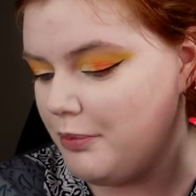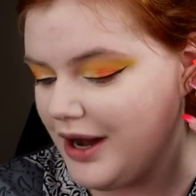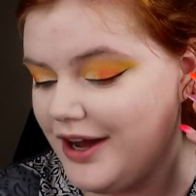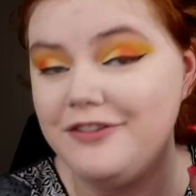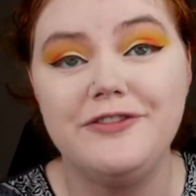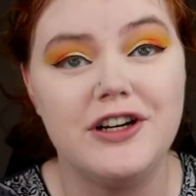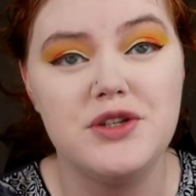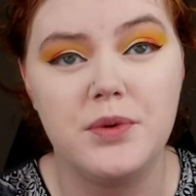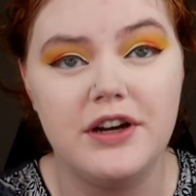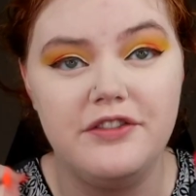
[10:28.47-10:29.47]
But
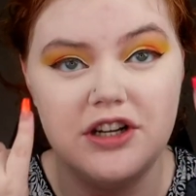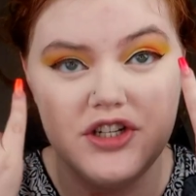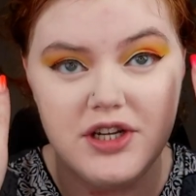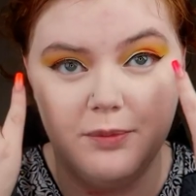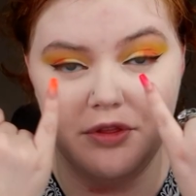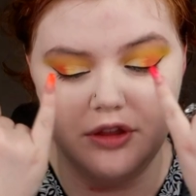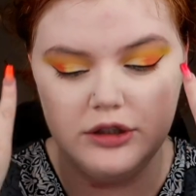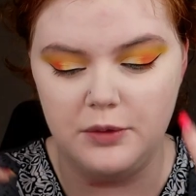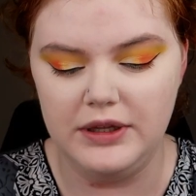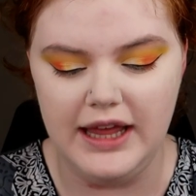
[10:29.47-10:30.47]
first we're gonna finish up the
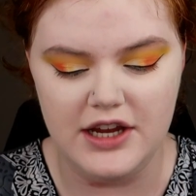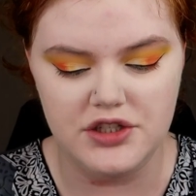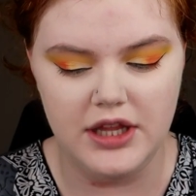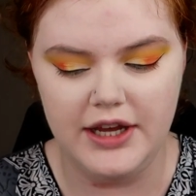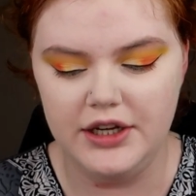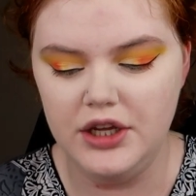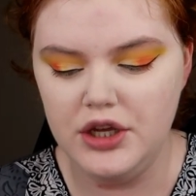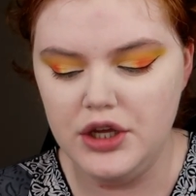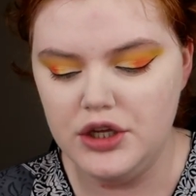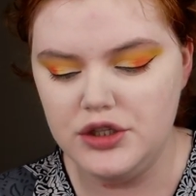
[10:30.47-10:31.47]
lower lash line.
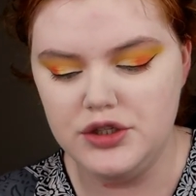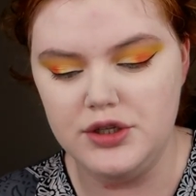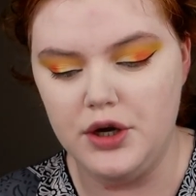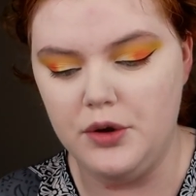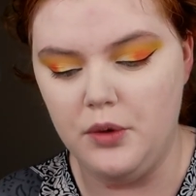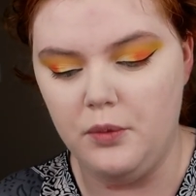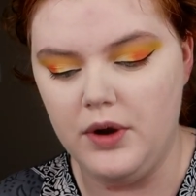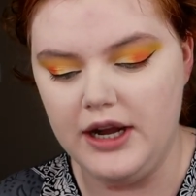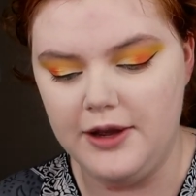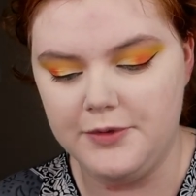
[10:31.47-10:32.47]
So
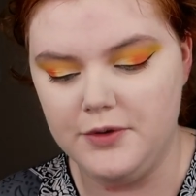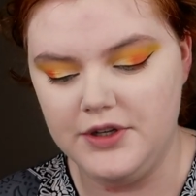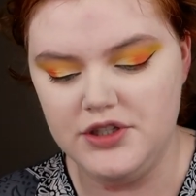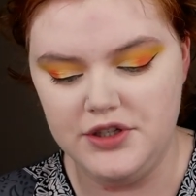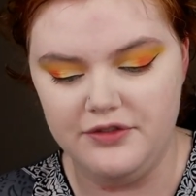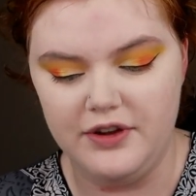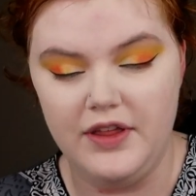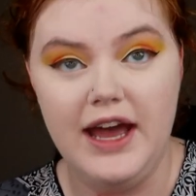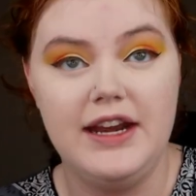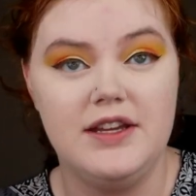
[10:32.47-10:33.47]
what I'm going to do for
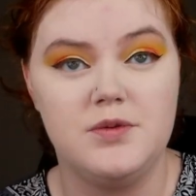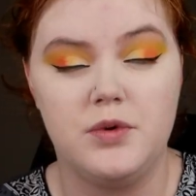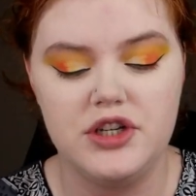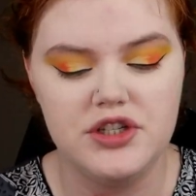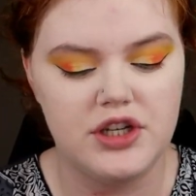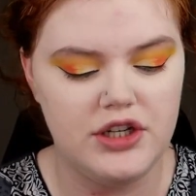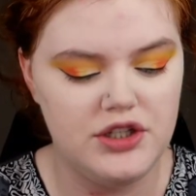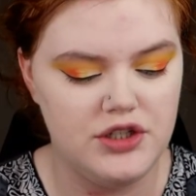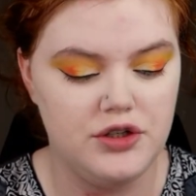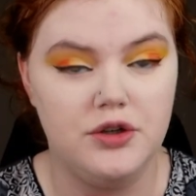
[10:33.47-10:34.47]
that is we're just
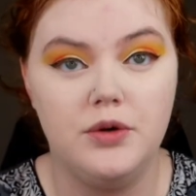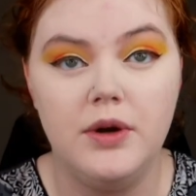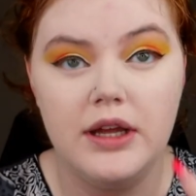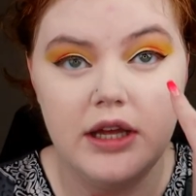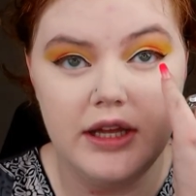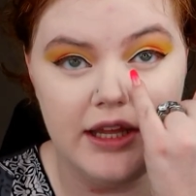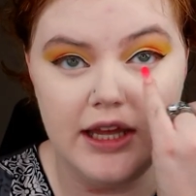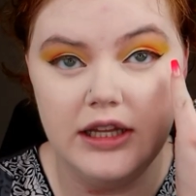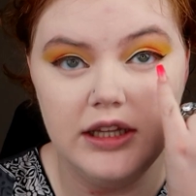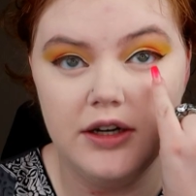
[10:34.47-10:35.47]
gonna do
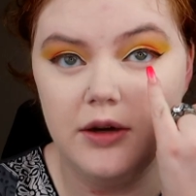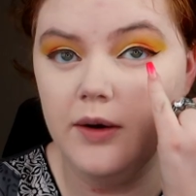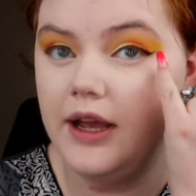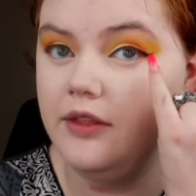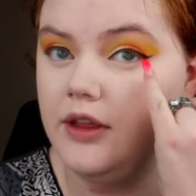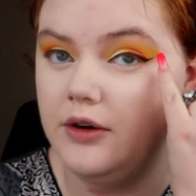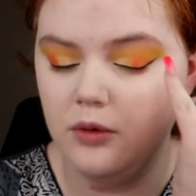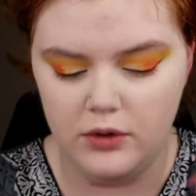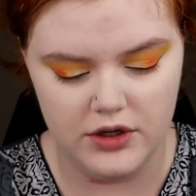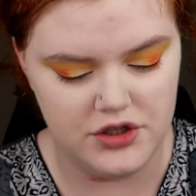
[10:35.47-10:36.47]
yellow and then
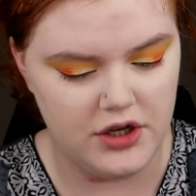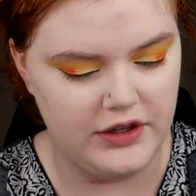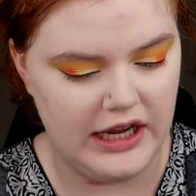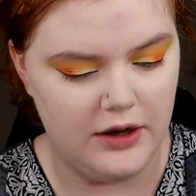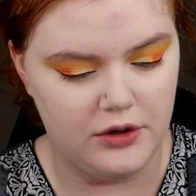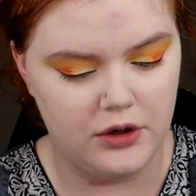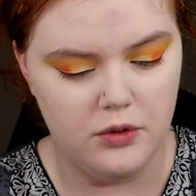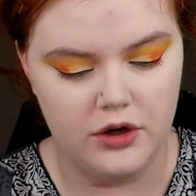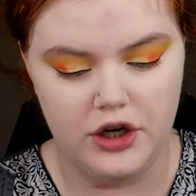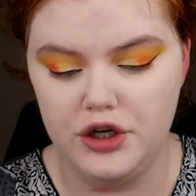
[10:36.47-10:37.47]
orange on the outer
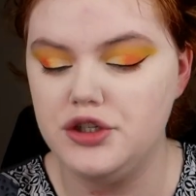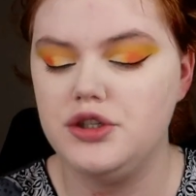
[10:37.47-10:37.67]
corner.